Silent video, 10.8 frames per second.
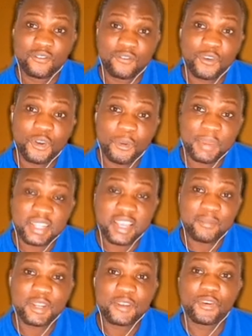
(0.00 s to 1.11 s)
for your
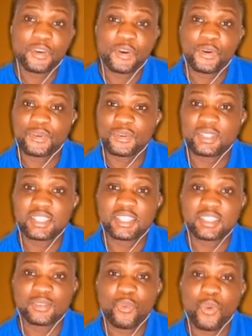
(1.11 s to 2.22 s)
betterment, for your growth
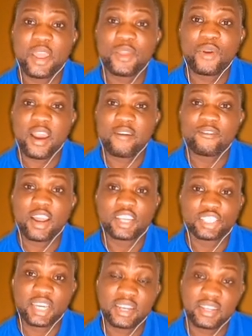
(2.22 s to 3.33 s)
is why you have
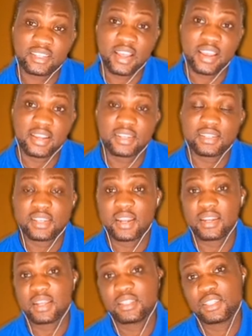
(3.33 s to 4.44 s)
channels like this, and
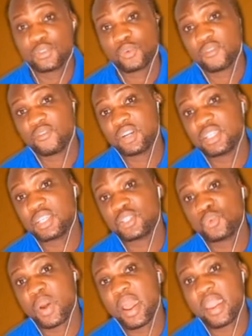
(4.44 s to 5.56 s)
that is one of the reasons
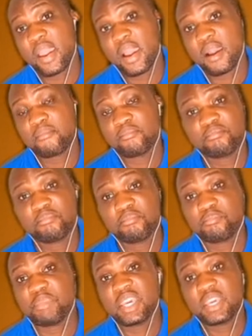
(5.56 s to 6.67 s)
why I'm
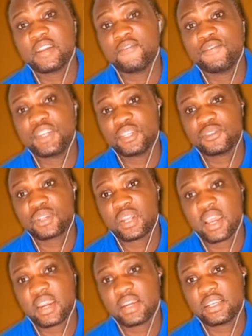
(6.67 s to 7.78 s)
making videos
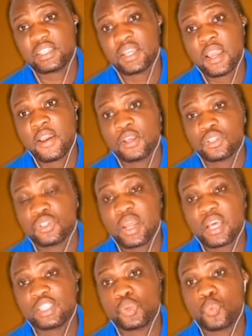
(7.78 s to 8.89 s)
like this, so
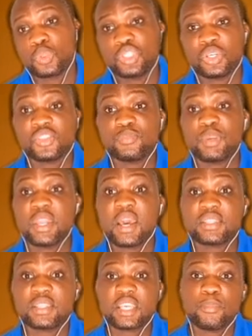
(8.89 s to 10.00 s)
that you won't just be
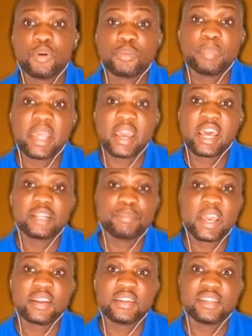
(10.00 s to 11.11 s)
that keyboard player, that
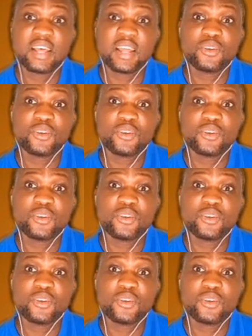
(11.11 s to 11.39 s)
pianist that